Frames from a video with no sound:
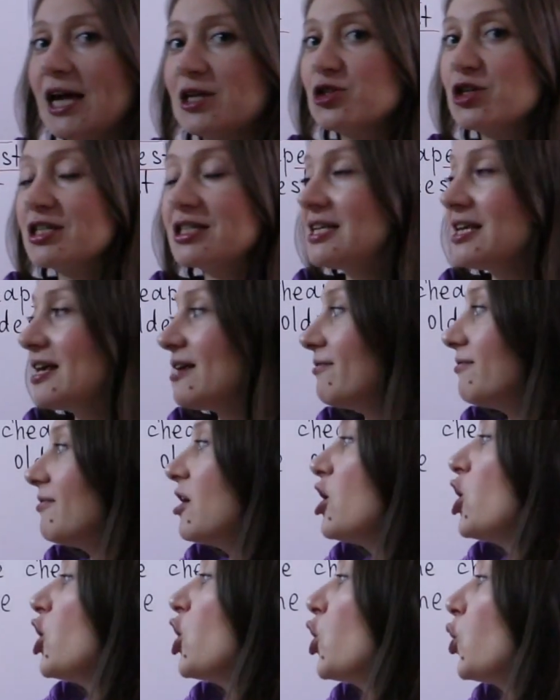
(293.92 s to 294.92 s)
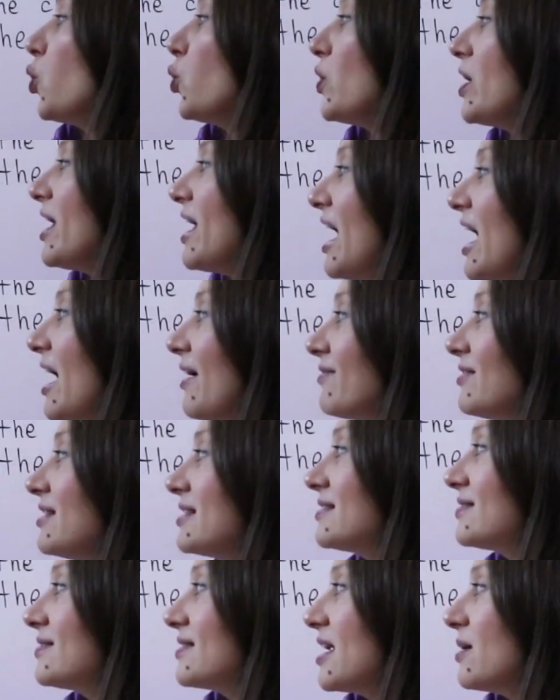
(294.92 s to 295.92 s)
adjective. We have
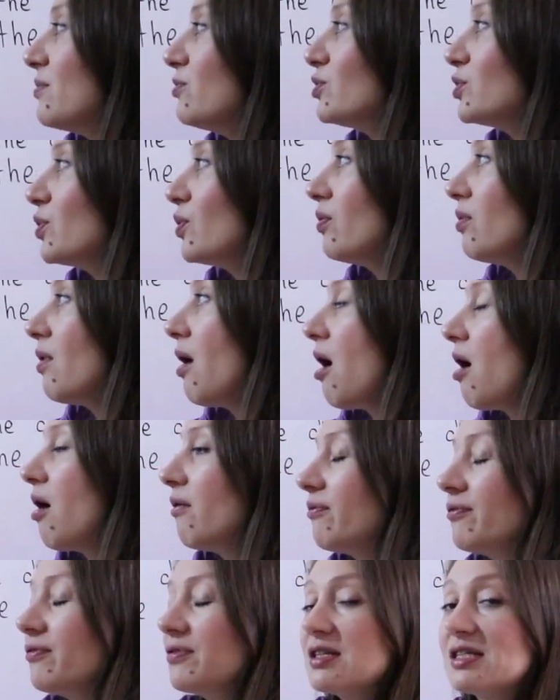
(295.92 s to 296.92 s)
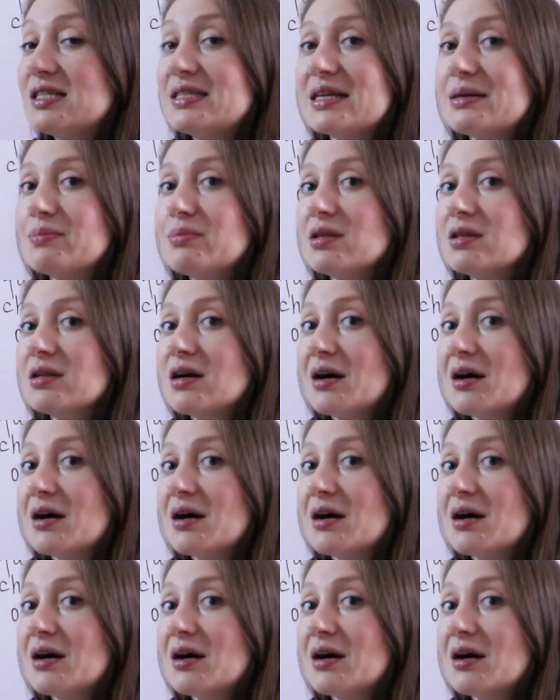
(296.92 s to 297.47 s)
the same rule of double